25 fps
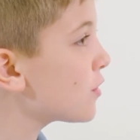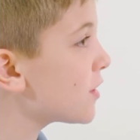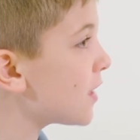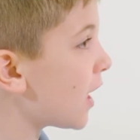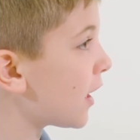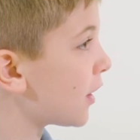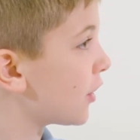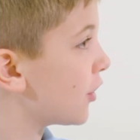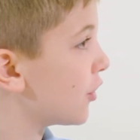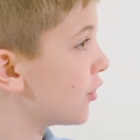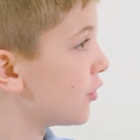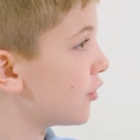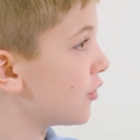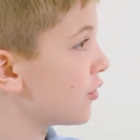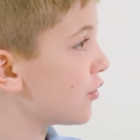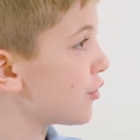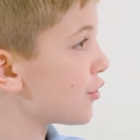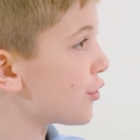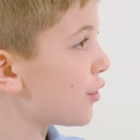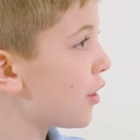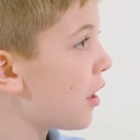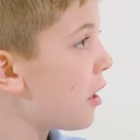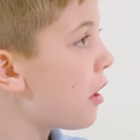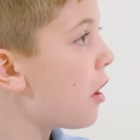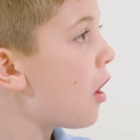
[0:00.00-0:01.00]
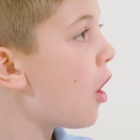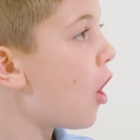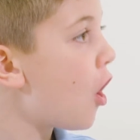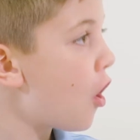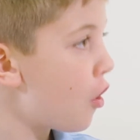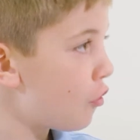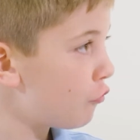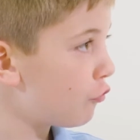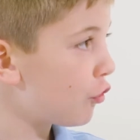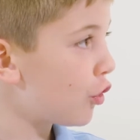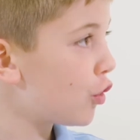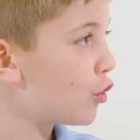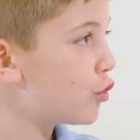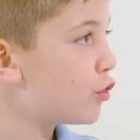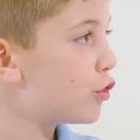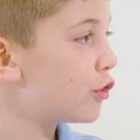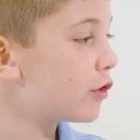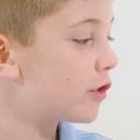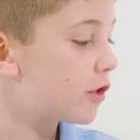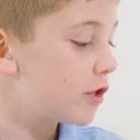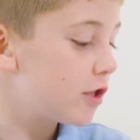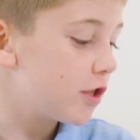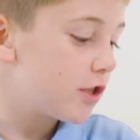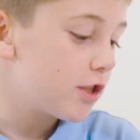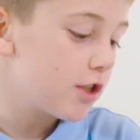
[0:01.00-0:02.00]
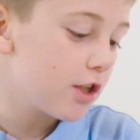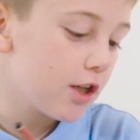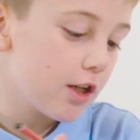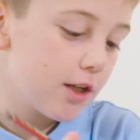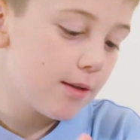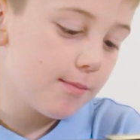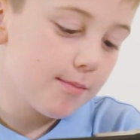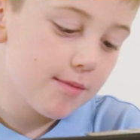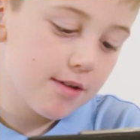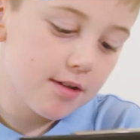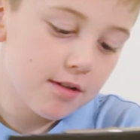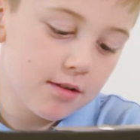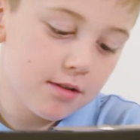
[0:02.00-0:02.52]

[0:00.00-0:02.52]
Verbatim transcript: seconds. I'll record the time.